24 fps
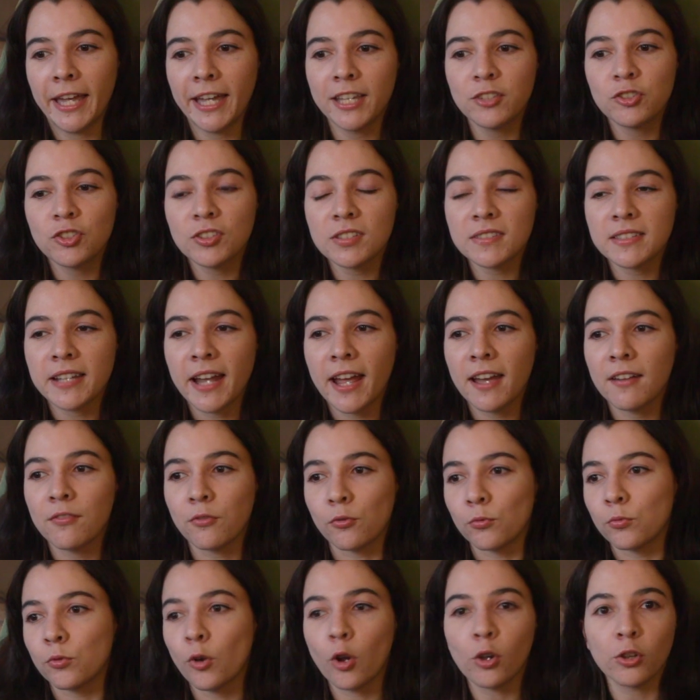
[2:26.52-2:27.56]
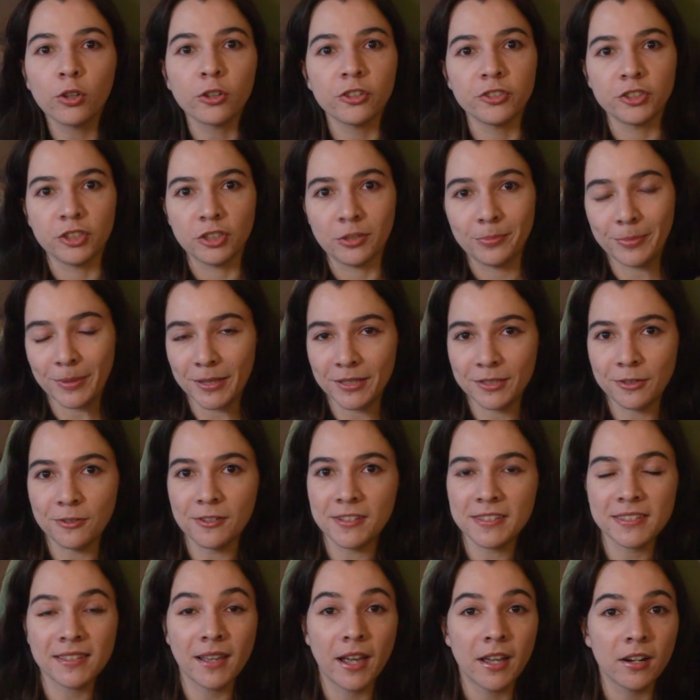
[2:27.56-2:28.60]
and just have roller derby to
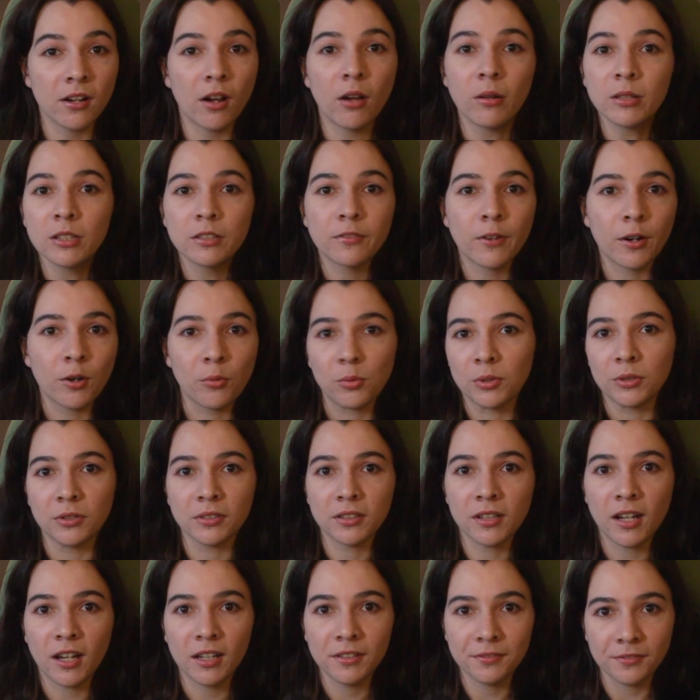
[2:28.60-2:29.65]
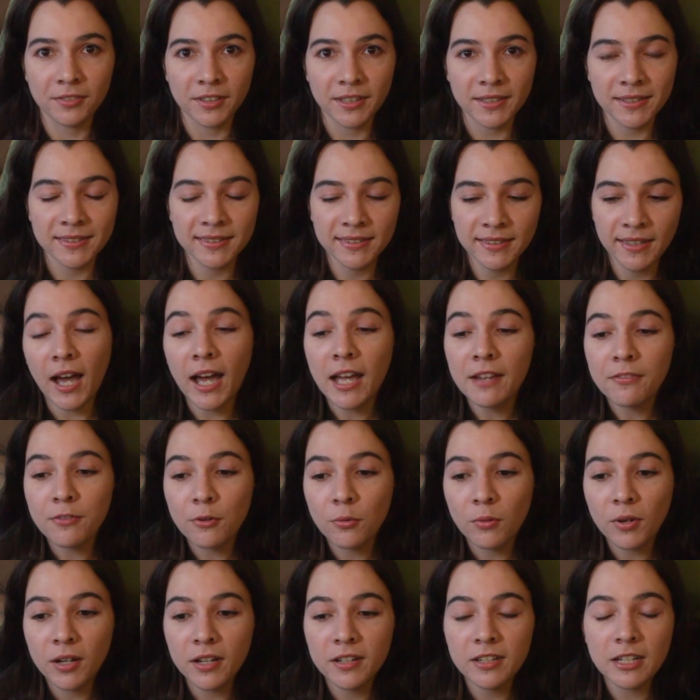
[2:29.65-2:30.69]
decide all of our world conflicts. I, for
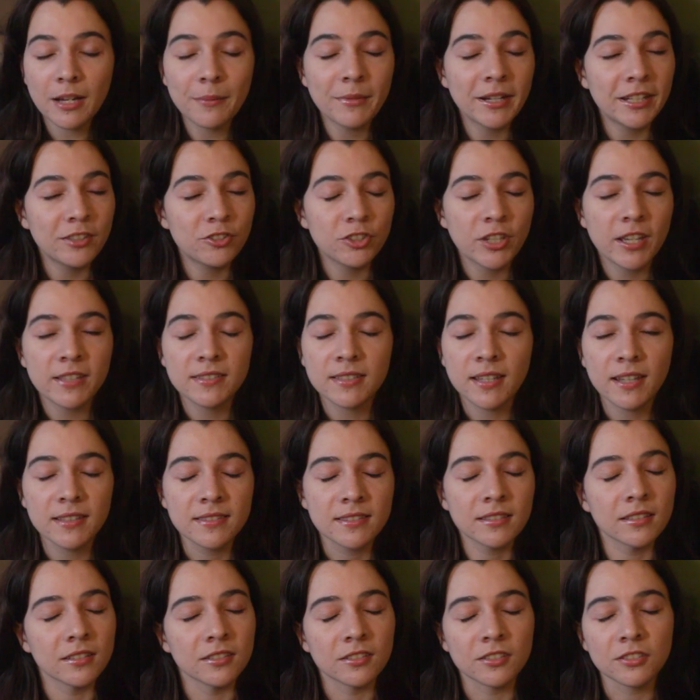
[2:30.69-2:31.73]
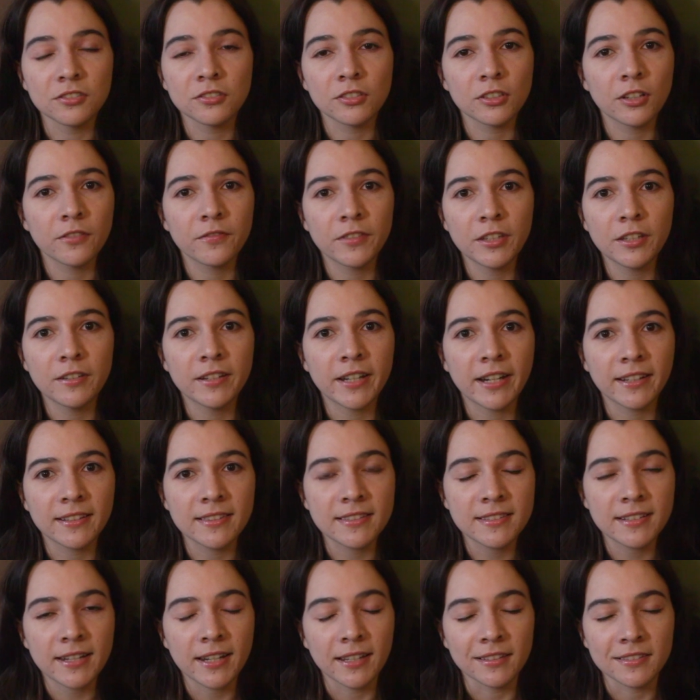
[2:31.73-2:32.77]
one, nominate Chase Hudson to serve the United
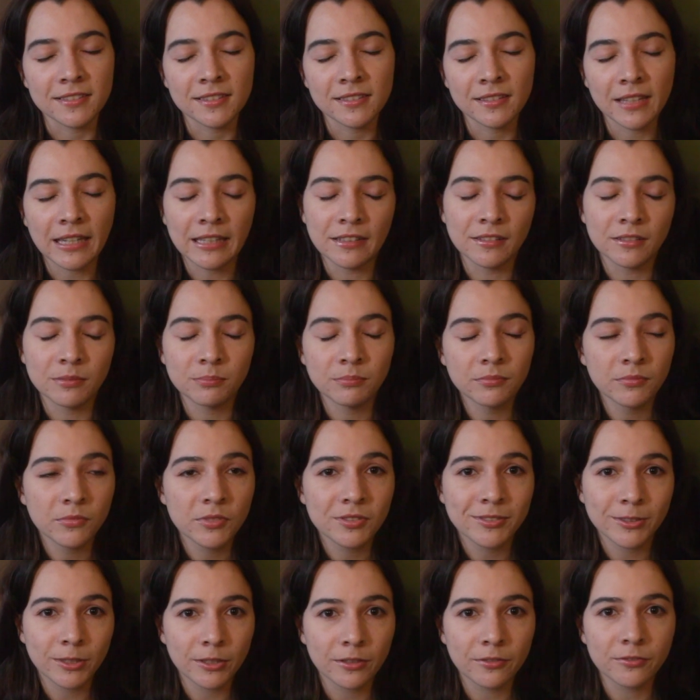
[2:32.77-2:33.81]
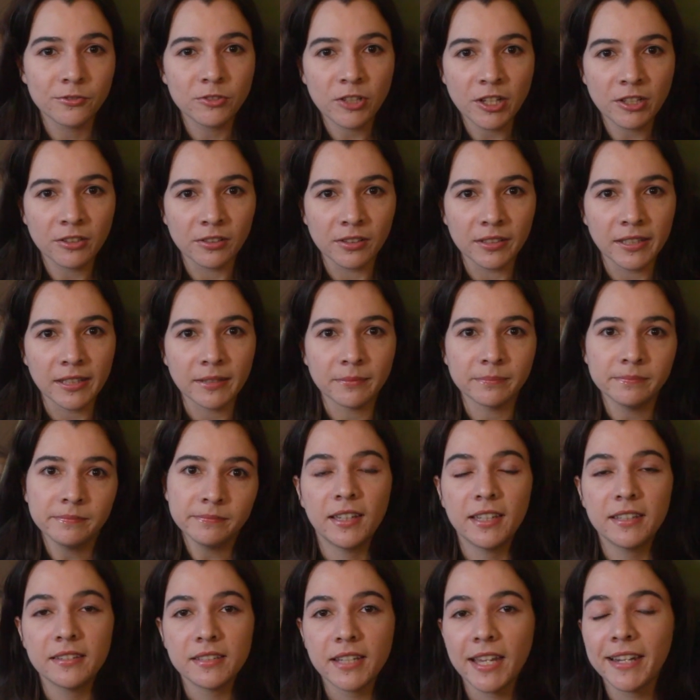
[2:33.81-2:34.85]
States, and serve generally.
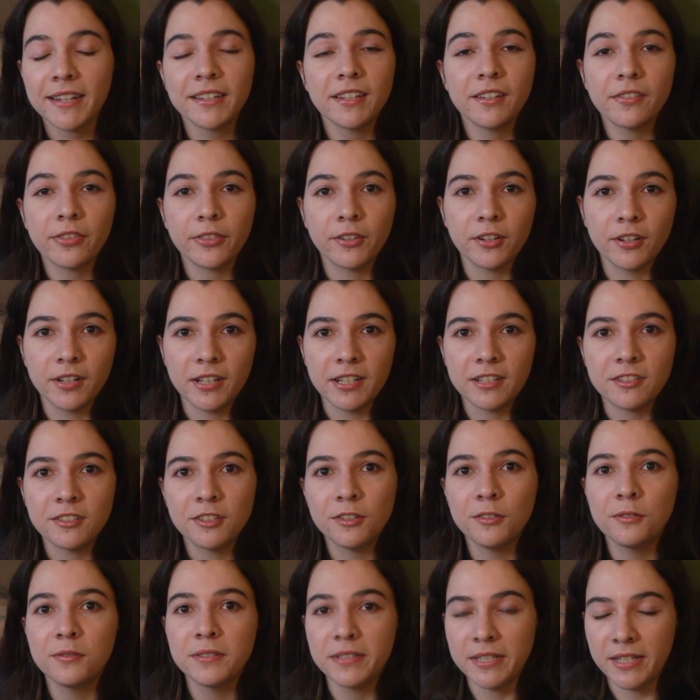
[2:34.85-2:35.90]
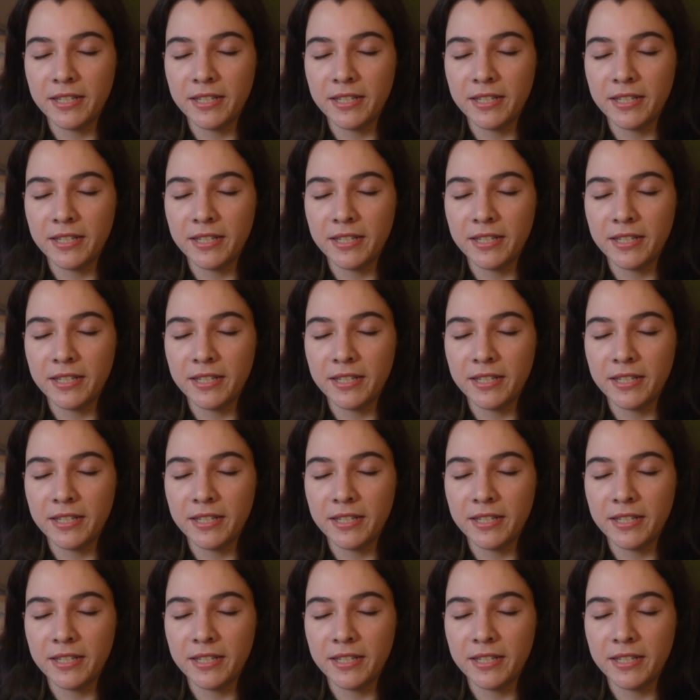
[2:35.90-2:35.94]
In nineteen thirty, two